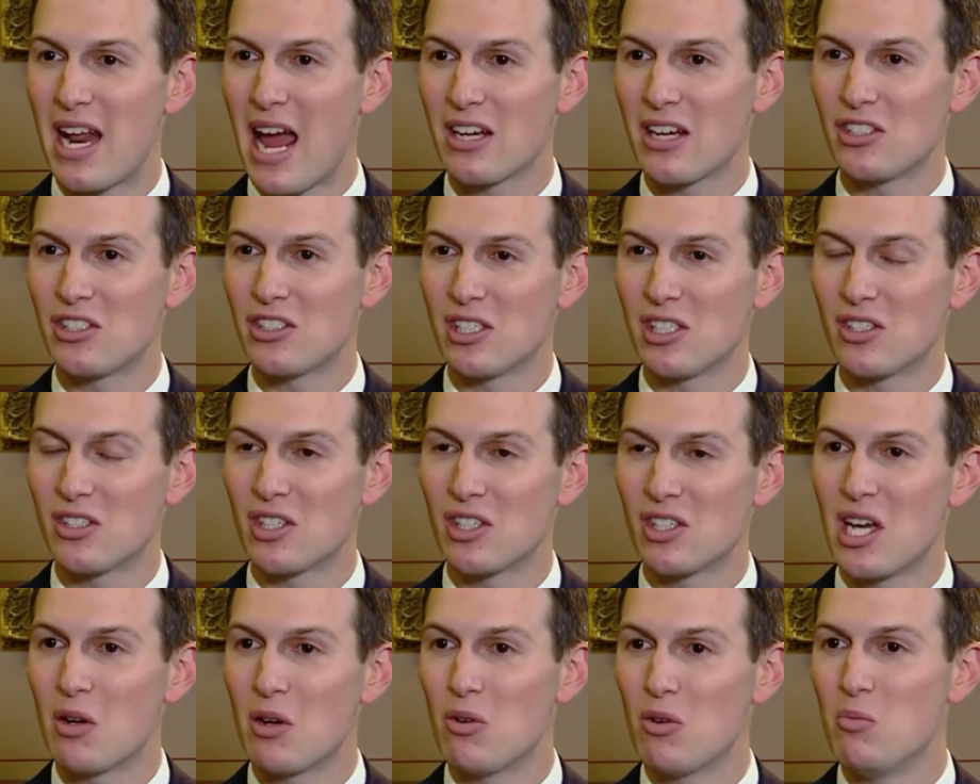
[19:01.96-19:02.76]
actions.
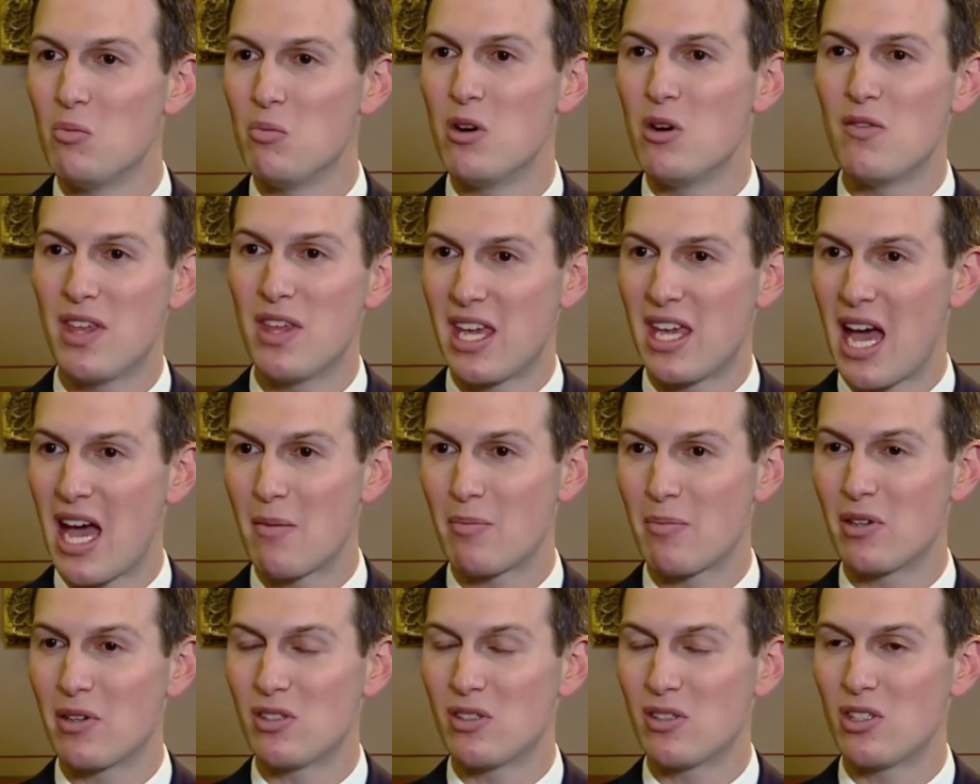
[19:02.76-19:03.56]
We moved the
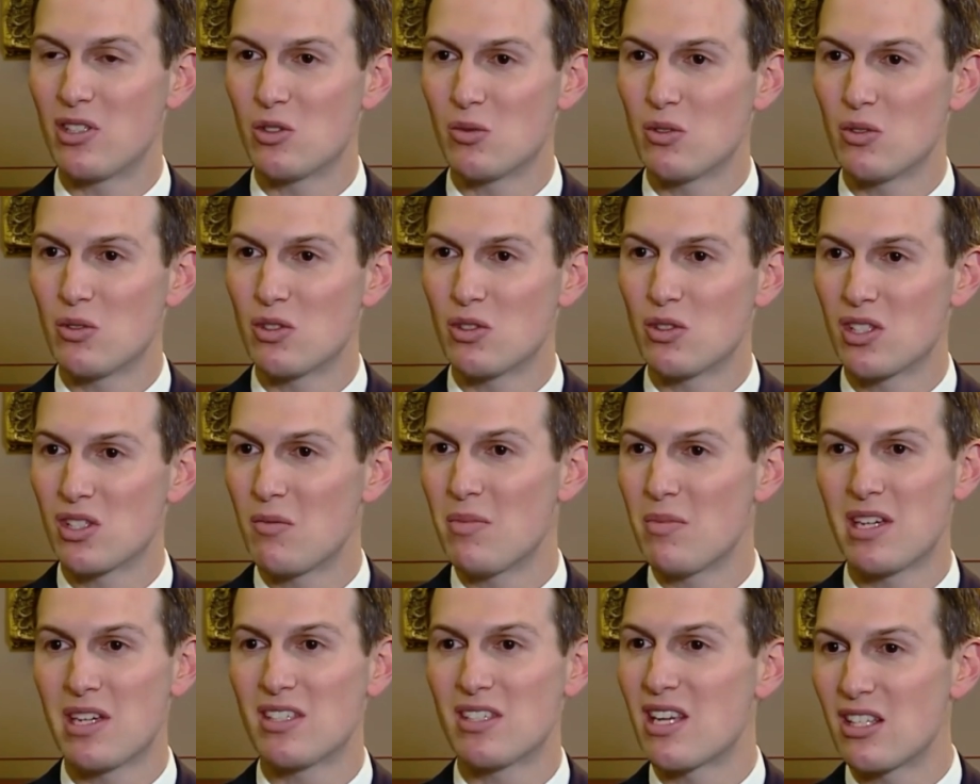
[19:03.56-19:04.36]
capital to
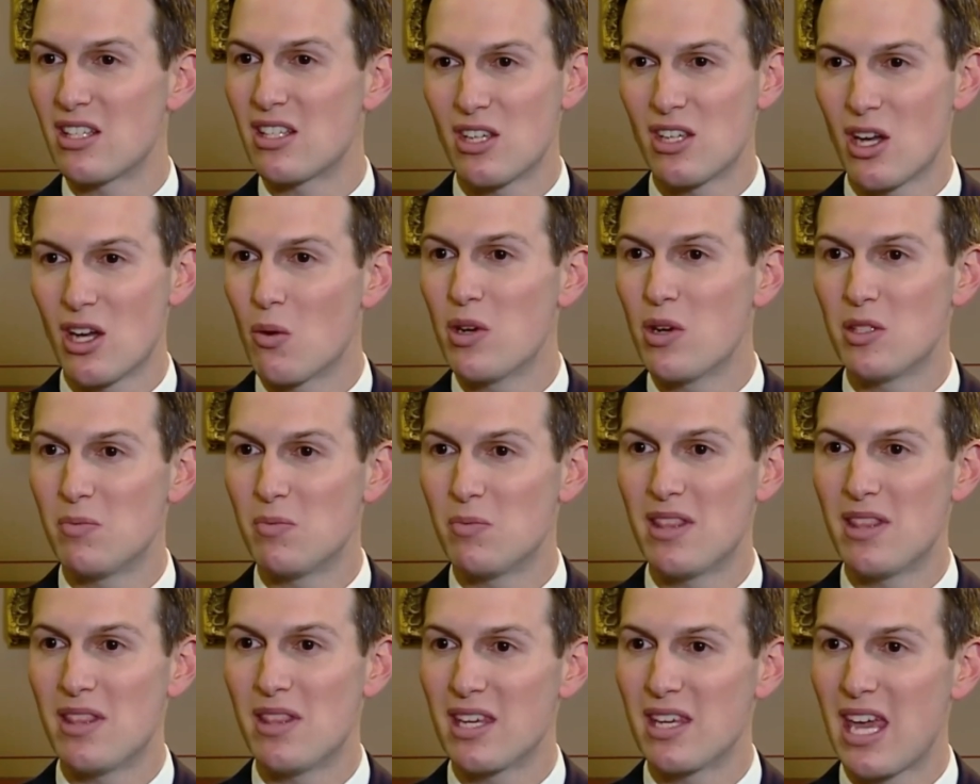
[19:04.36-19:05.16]
Jerusalem because that's always
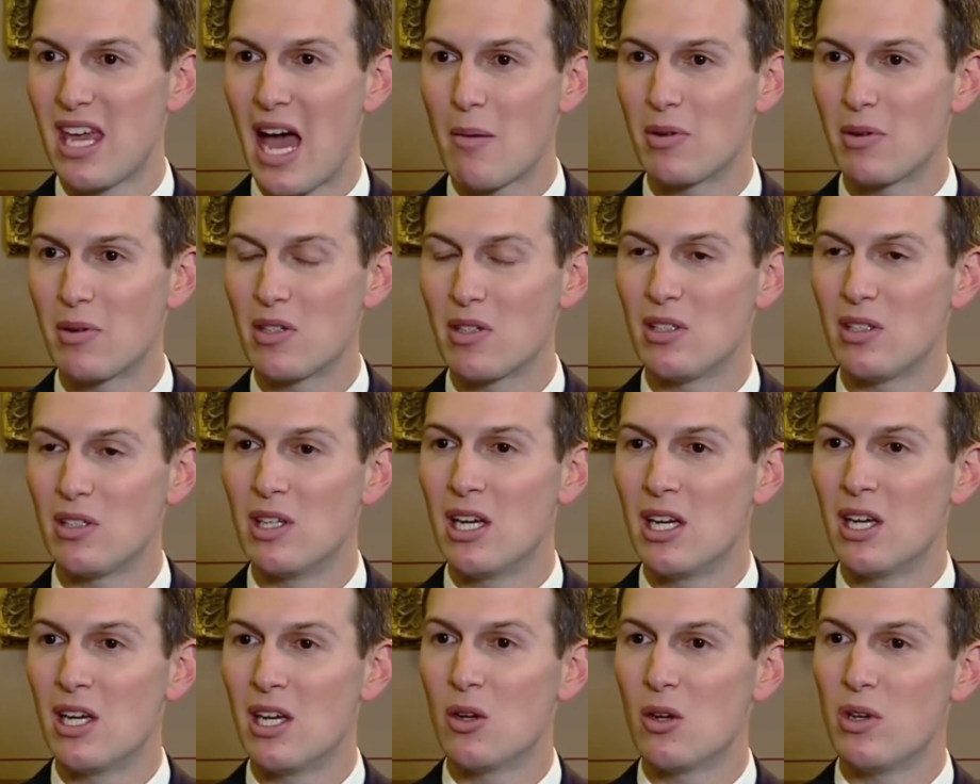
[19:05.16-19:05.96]
been the capital.
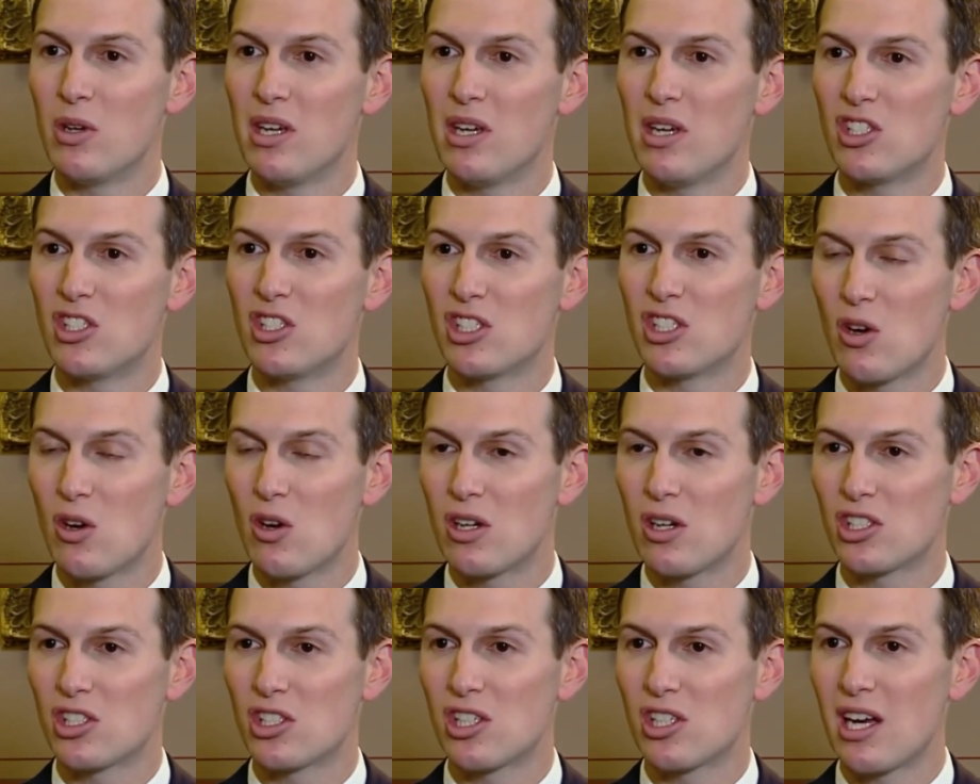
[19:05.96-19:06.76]
We sort
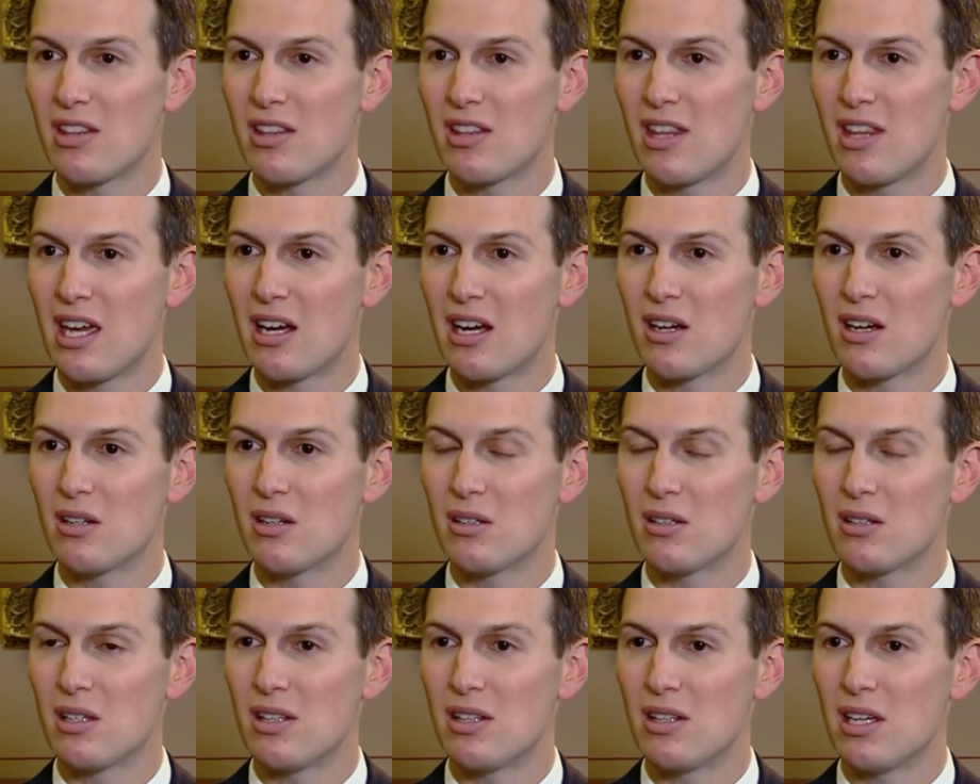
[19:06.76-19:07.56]
of shut
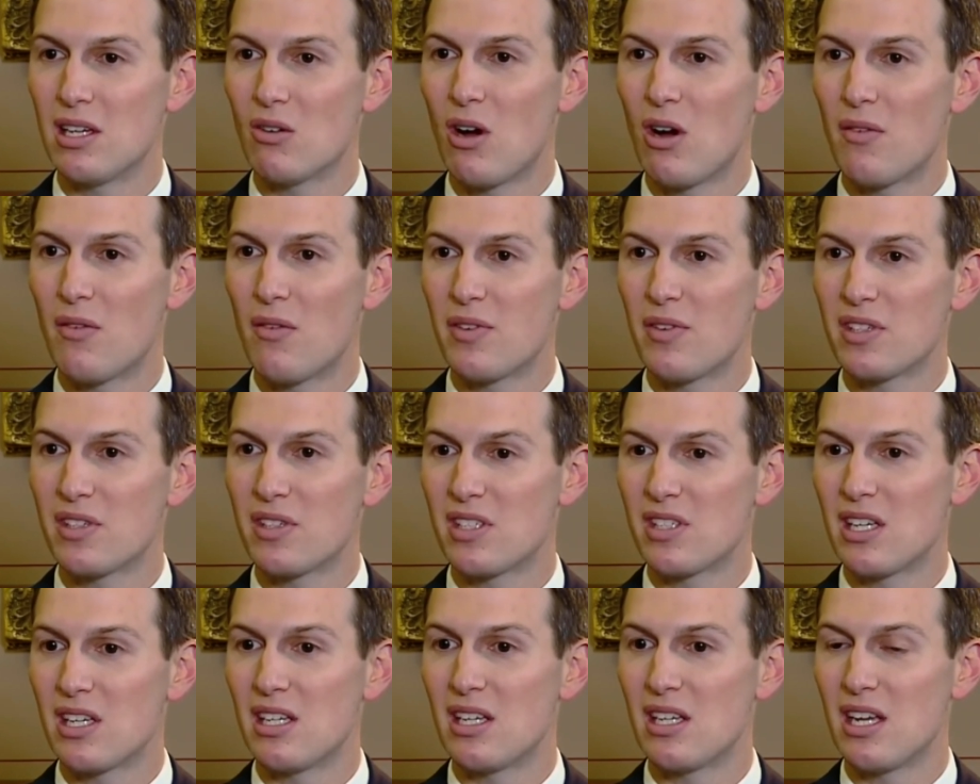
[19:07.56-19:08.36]
their
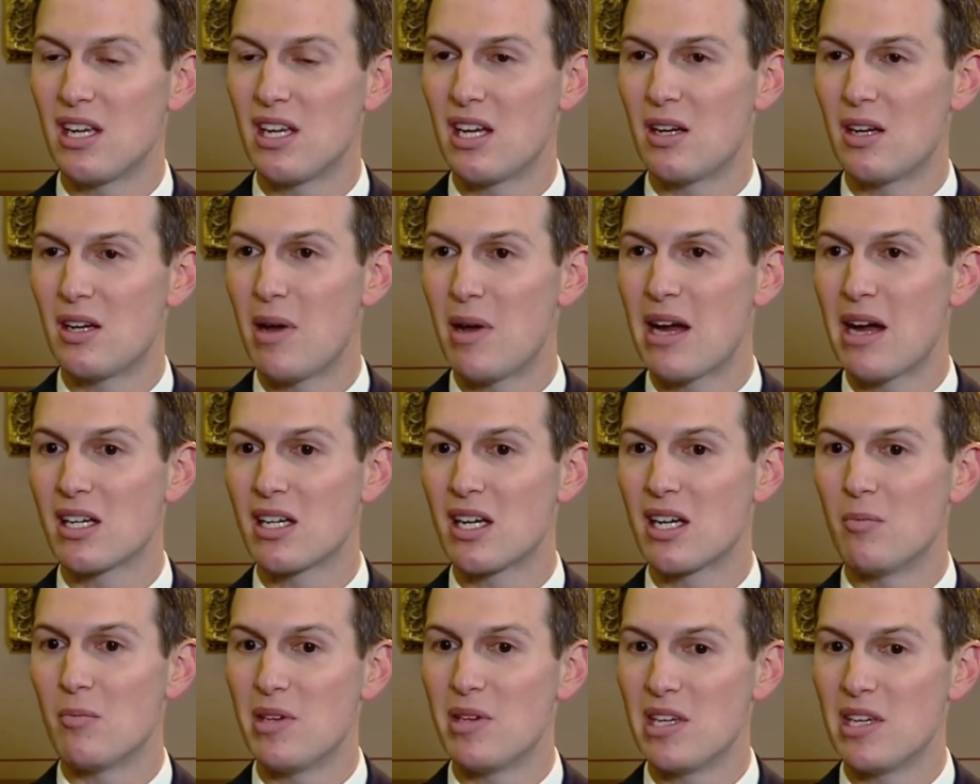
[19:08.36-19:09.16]
office in
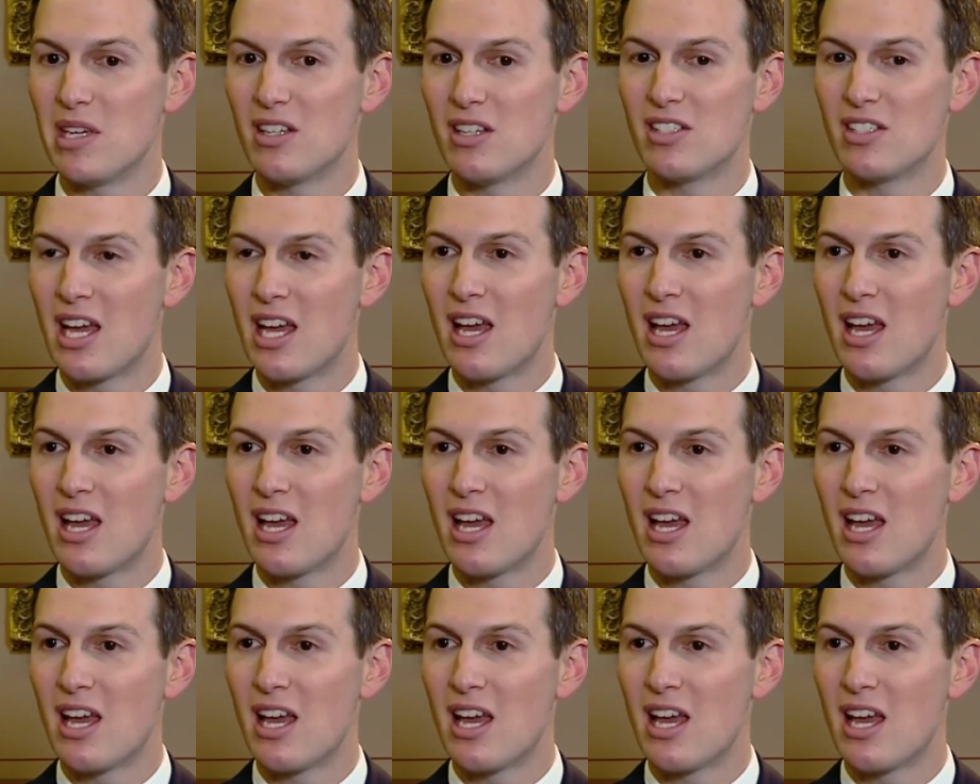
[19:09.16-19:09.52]
America because